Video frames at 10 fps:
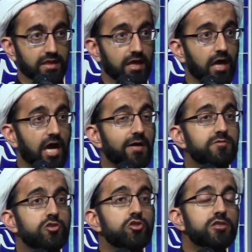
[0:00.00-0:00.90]
that I'm
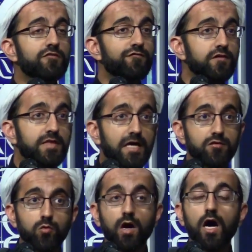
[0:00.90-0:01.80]
searching for
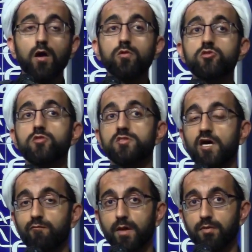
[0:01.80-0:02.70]
that dua which will
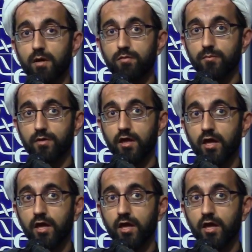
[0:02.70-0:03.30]
solve my problem.